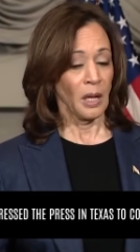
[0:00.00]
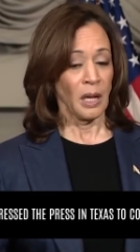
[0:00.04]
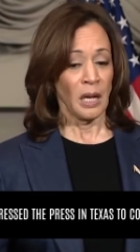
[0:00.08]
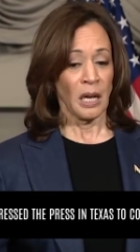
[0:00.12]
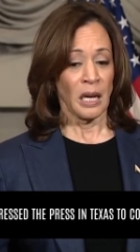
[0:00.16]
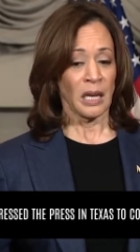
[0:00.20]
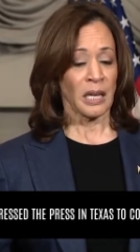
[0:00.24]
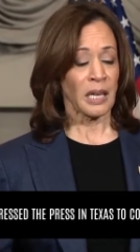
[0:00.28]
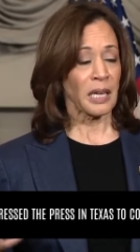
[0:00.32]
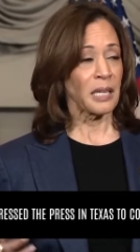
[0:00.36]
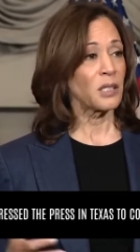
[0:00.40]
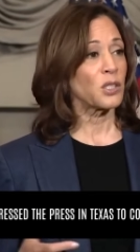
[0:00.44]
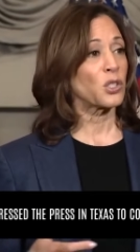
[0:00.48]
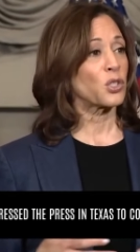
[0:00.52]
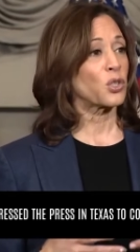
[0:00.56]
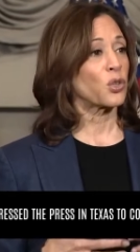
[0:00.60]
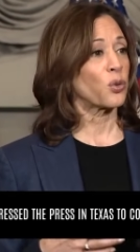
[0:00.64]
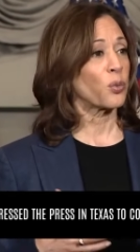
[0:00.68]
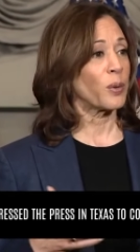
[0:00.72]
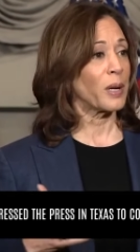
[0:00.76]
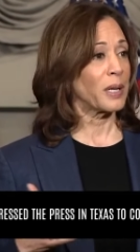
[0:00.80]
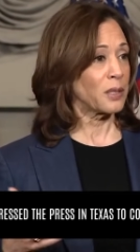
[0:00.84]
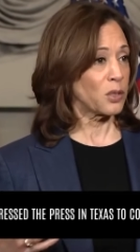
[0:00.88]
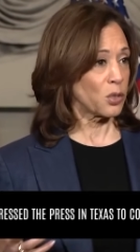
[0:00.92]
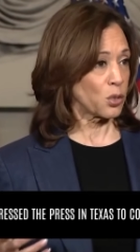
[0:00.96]
against
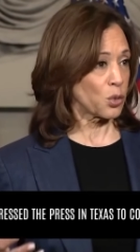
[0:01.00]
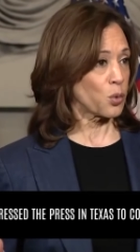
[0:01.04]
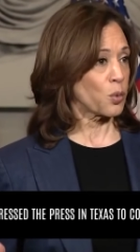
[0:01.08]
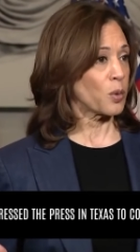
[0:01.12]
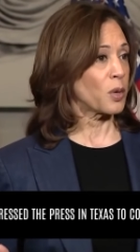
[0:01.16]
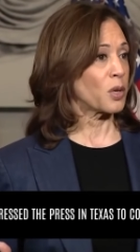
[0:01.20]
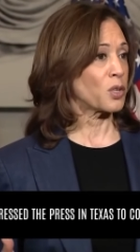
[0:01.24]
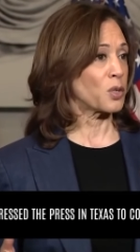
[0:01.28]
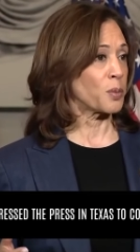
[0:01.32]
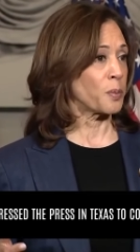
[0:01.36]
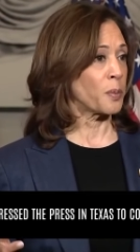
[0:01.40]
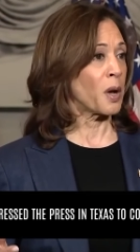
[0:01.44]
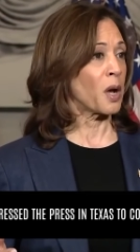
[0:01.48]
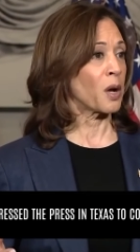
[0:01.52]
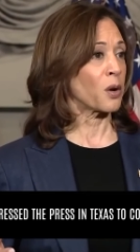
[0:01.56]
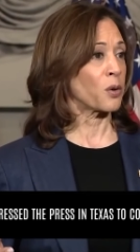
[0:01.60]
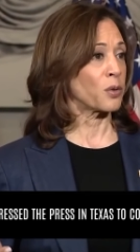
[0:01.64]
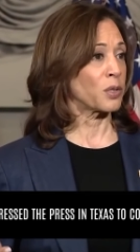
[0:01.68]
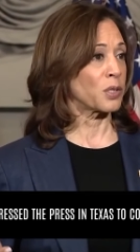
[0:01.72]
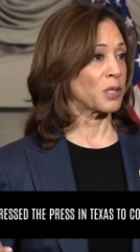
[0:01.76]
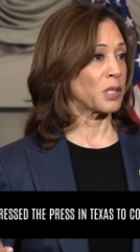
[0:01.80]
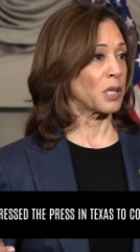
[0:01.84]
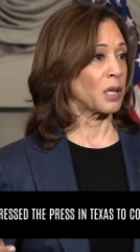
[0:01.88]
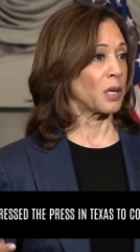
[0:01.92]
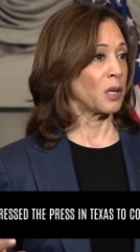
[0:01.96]
threats to our
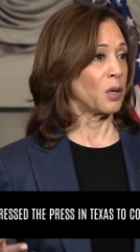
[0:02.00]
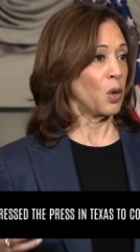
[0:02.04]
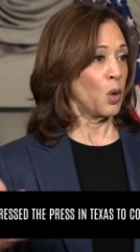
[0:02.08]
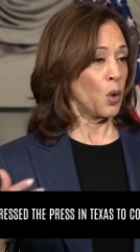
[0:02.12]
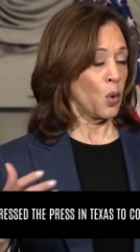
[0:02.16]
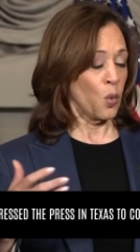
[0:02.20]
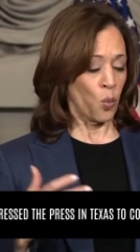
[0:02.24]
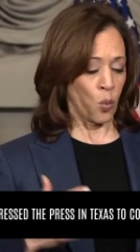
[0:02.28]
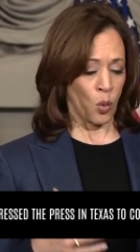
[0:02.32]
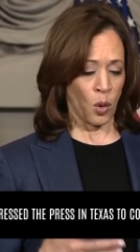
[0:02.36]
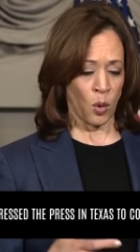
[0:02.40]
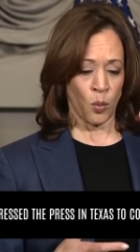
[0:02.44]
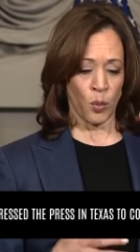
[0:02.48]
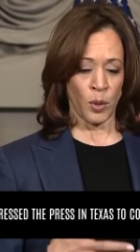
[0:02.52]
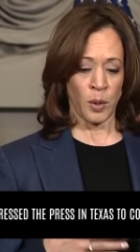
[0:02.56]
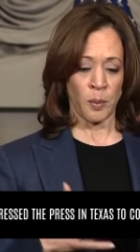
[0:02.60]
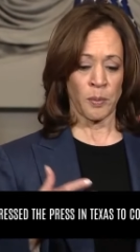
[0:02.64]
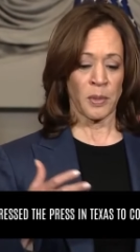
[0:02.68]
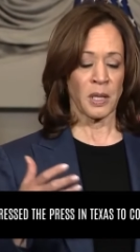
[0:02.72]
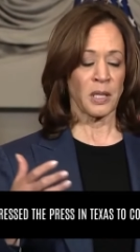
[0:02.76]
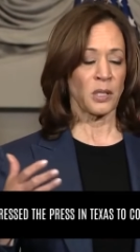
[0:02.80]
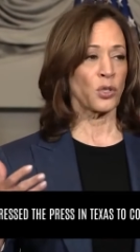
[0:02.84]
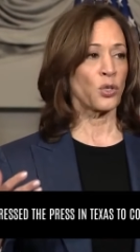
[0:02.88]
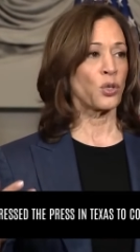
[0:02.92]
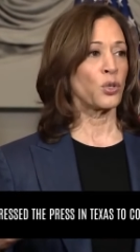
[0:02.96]
democracy, what we
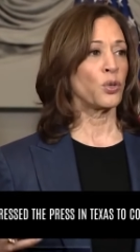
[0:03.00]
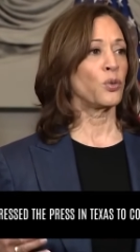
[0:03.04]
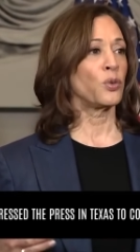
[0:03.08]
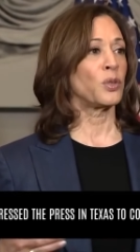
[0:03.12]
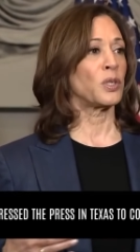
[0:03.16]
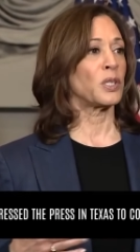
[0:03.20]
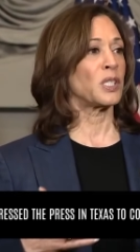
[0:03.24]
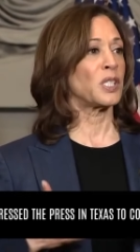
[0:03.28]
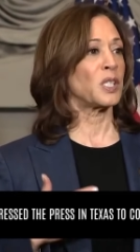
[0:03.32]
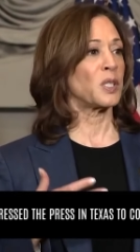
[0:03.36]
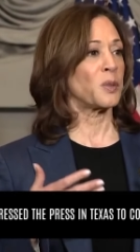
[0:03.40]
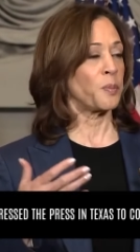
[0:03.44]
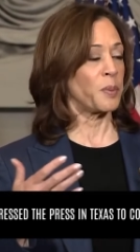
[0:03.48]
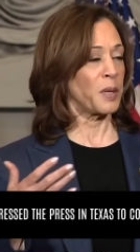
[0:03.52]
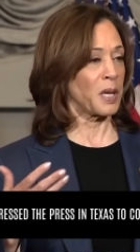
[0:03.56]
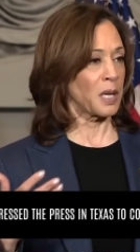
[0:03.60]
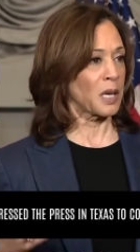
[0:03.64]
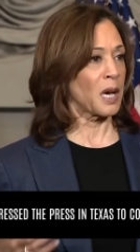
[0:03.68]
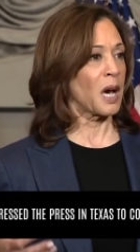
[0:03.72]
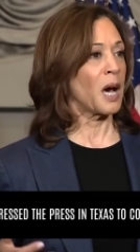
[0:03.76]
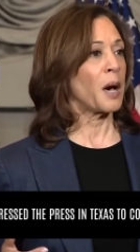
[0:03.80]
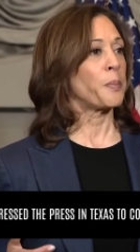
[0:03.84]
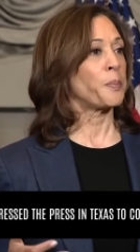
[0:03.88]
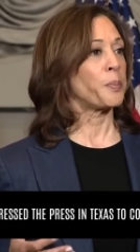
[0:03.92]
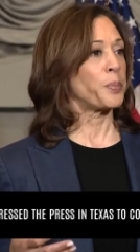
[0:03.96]
must do to speak
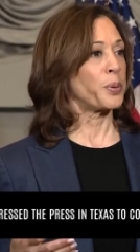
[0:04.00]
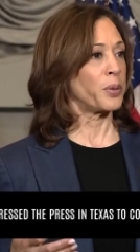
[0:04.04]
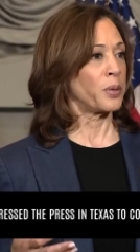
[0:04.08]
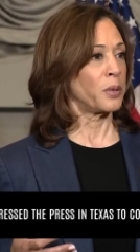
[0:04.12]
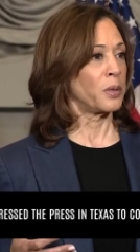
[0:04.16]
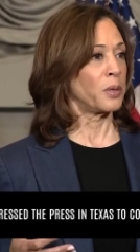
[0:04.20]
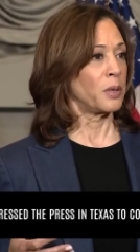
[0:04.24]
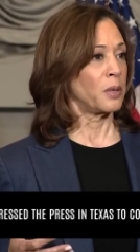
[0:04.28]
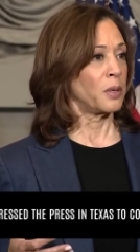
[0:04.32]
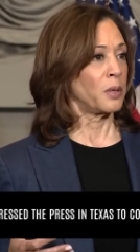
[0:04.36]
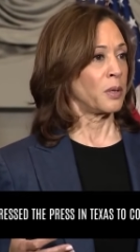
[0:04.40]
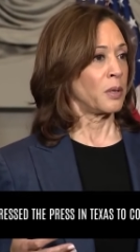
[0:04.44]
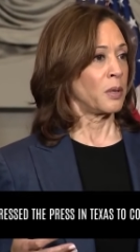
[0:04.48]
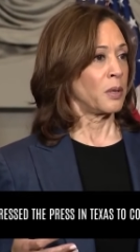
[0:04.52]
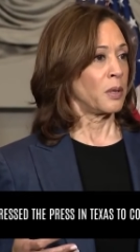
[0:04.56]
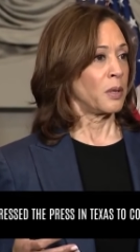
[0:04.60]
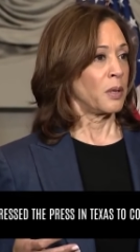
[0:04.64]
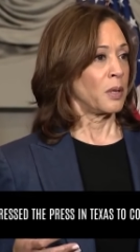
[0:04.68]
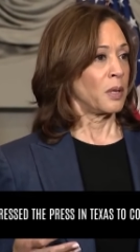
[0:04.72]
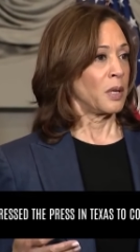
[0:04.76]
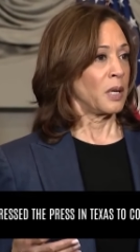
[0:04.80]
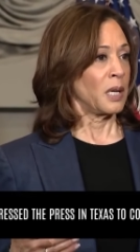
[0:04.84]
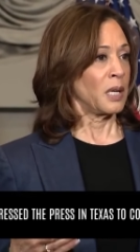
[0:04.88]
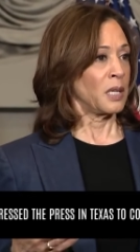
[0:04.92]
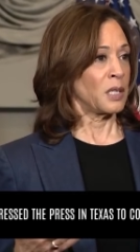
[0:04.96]
up
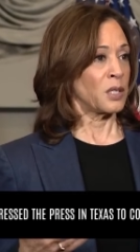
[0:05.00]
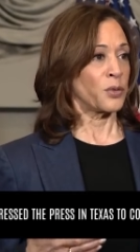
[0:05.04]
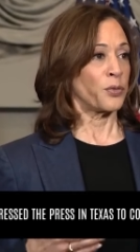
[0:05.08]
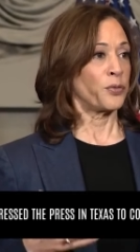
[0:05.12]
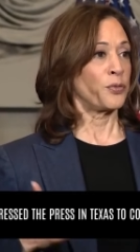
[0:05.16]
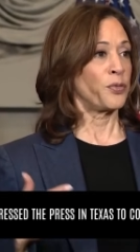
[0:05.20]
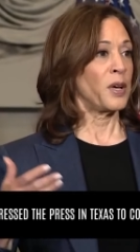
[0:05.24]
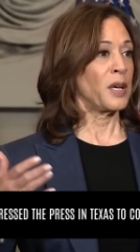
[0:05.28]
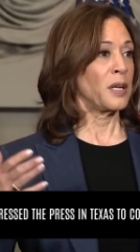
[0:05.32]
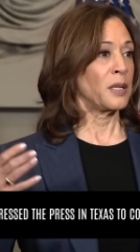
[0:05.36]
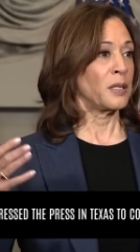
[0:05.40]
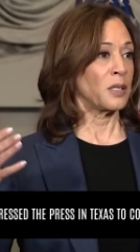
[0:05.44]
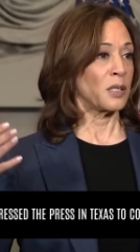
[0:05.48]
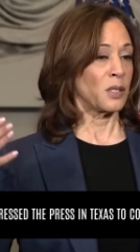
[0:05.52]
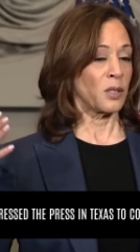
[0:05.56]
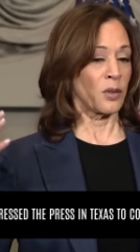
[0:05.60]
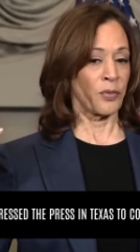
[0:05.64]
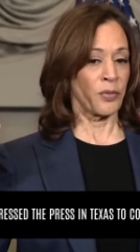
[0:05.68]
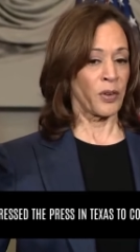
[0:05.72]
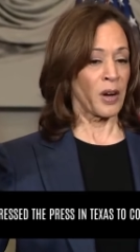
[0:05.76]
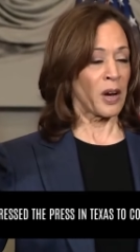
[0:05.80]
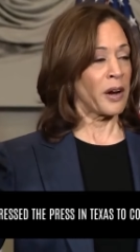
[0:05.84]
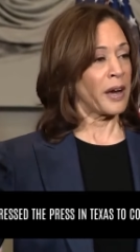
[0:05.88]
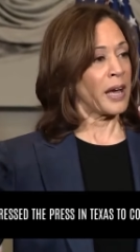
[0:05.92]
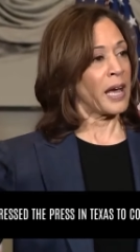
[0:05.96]
in defense
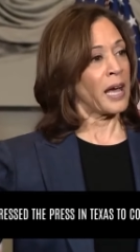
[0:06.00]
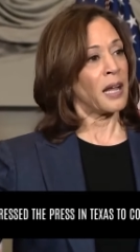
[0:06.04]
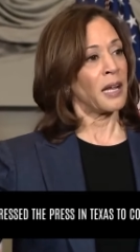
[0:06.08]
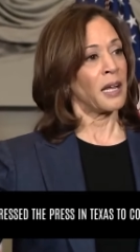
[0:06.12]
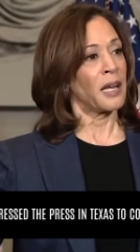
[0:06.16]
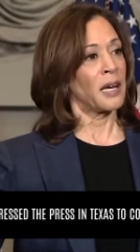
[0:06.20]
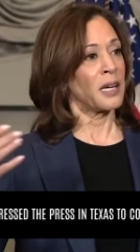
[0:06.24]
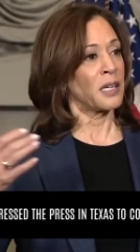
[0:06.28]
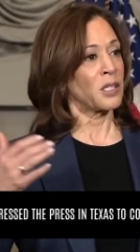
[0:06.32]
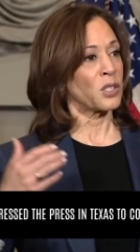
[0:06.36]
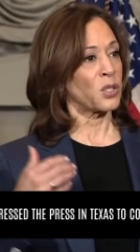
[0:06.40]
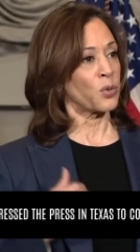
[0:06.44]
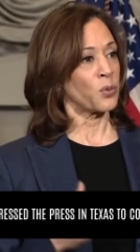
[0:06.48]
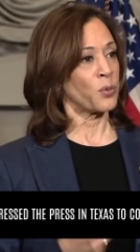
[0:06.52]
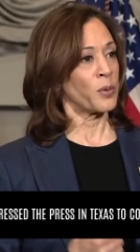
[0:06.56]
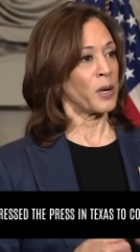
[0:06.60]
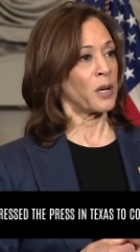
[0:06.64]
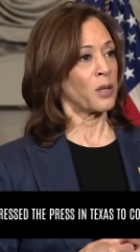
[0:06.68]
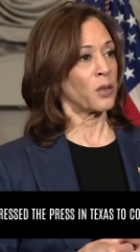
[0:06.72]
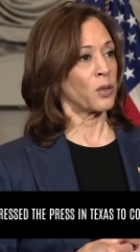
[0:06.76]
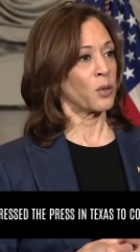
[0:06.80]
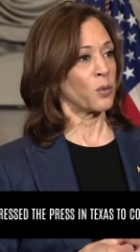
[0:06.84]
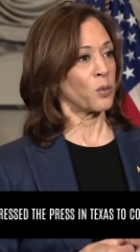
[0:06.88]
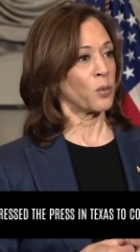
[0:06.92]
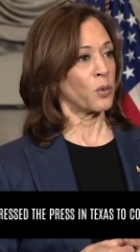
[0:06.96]
of our allies
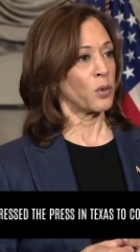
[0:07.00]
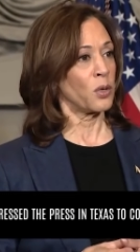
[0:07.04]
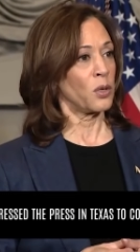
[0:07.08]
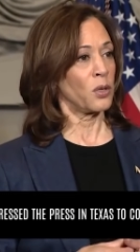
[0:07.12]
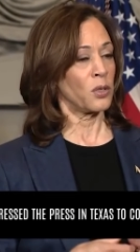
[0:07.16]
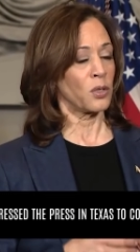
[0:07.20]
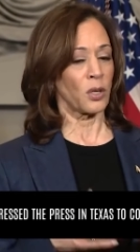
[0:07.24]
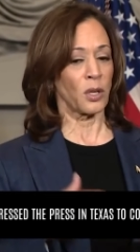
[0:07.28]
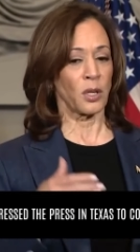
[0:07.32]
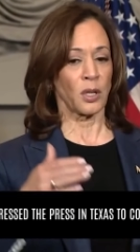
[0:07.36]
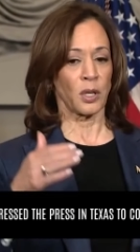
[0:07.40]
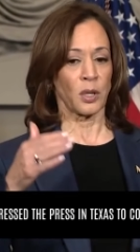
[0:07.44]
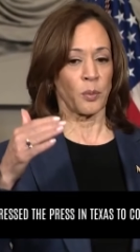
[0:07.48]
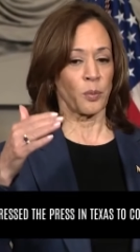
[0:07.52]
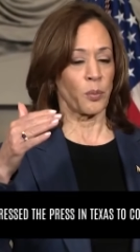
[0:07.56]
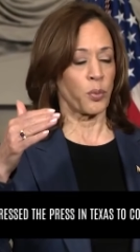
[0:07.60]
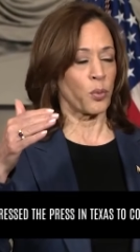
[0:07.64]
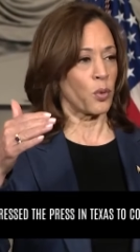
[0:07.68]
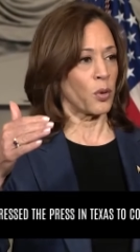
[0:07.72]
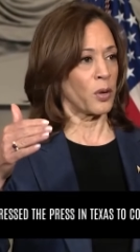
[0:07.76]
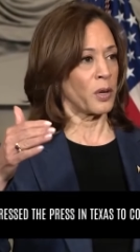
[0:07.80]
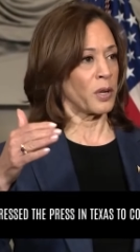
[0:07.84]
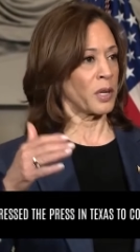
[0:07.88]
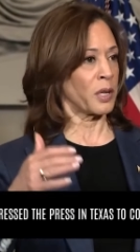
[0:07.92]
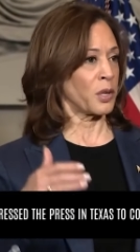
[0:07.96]
around the world on
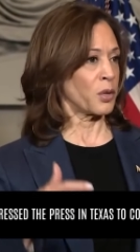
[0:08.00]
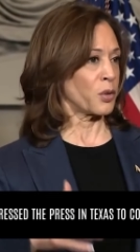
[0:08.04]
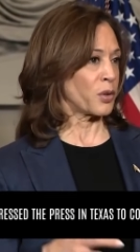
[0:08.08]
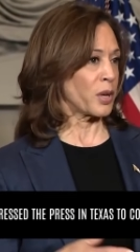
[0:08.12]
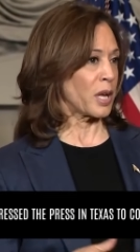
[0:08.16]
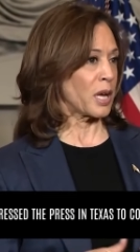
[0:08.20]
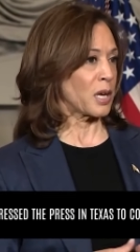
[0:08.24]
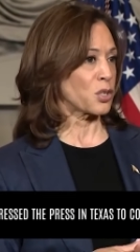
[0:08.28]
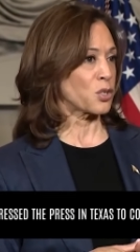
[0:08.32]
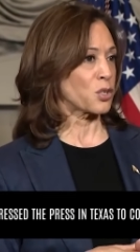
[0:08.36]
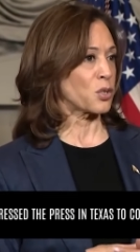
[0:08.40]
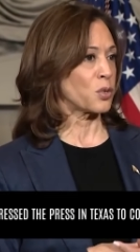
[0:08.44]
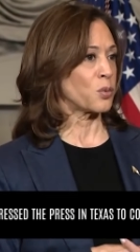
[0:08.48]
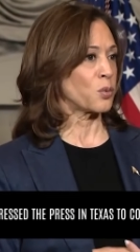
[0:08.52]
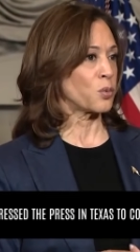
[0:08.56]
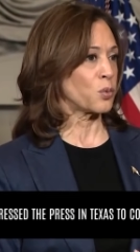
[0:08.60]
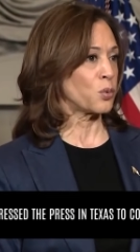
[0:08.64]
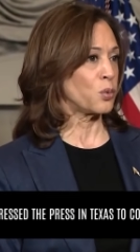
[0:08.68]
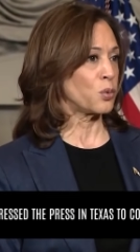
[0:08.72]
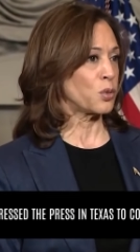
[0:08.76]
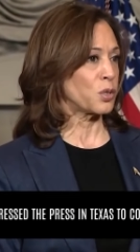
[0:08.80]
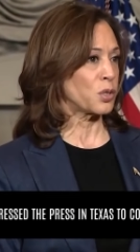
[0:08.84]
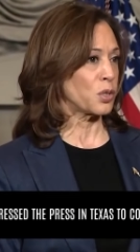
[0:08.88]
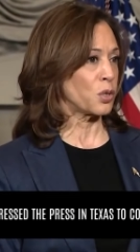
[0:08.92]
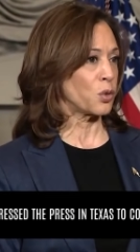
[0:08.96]
important international
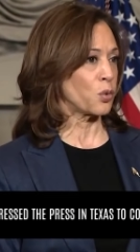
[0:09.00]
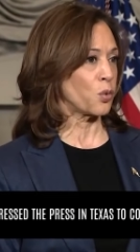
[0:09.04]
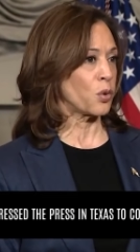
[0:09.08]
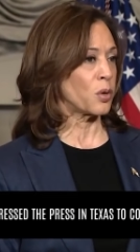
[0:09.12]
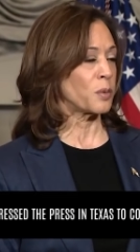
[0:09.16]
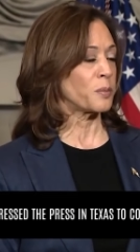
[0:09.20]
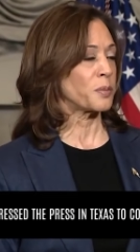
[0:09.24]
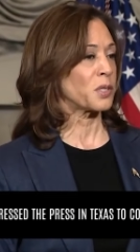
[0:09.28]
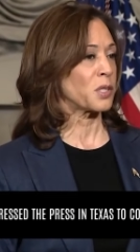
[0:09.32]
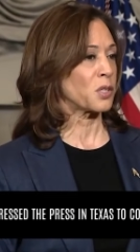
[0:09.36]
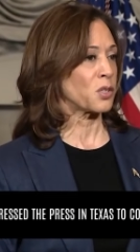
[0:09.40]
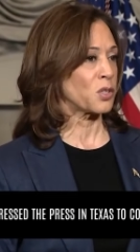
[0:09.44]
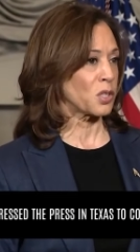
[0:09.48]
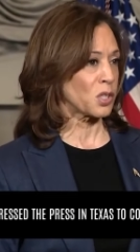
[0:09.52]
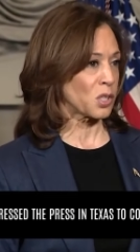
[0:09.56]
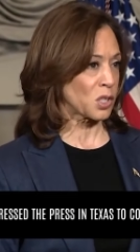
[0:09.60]
rules and norms such as